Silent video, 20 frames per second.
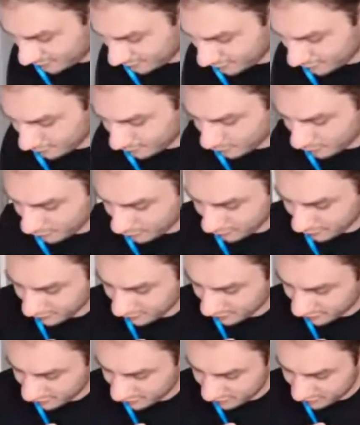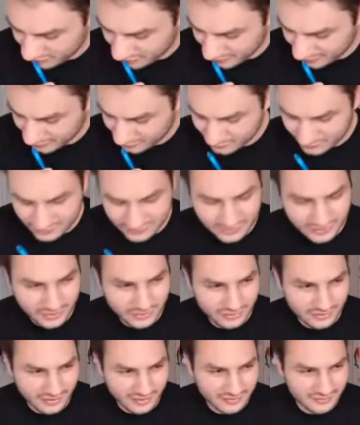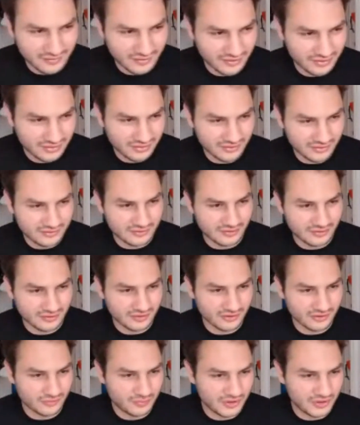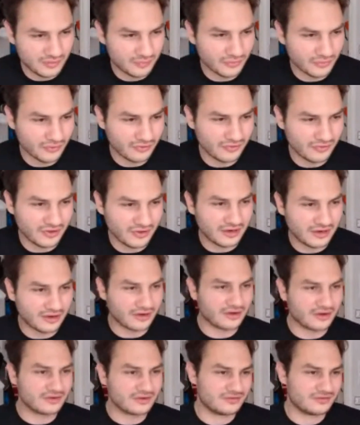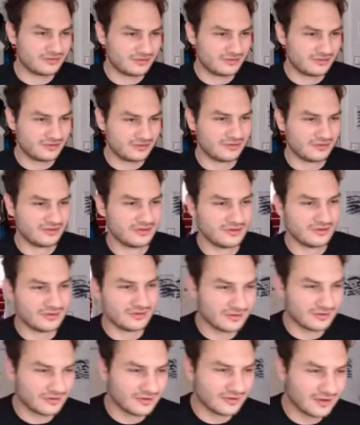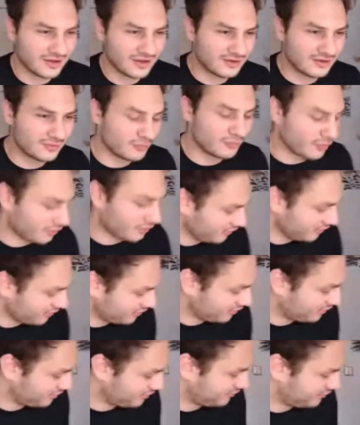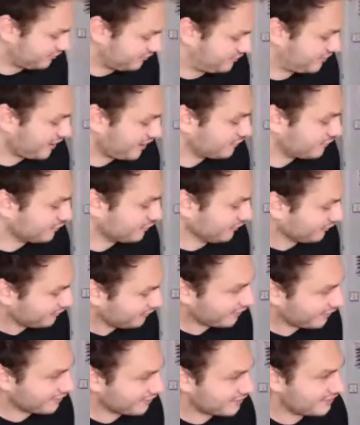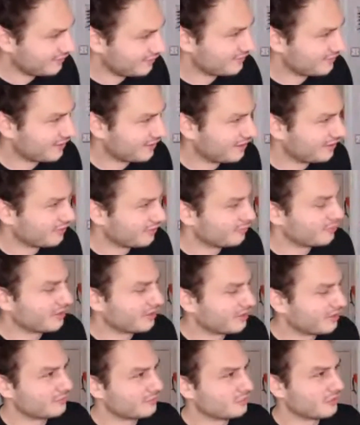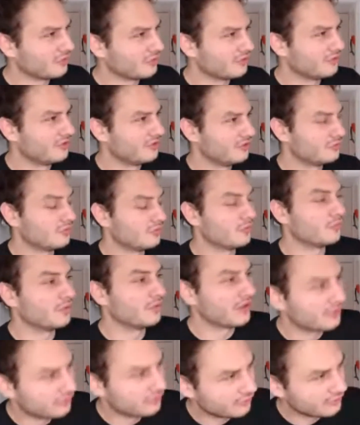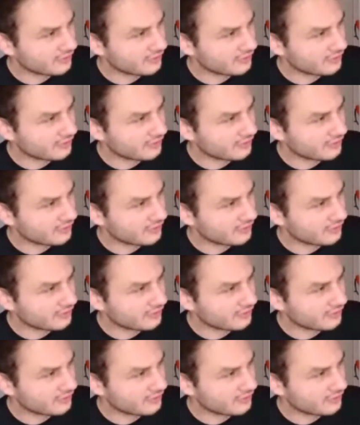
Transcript: few more things that I think a lot of people in our like Monolith channels are keen to hear about, like what we're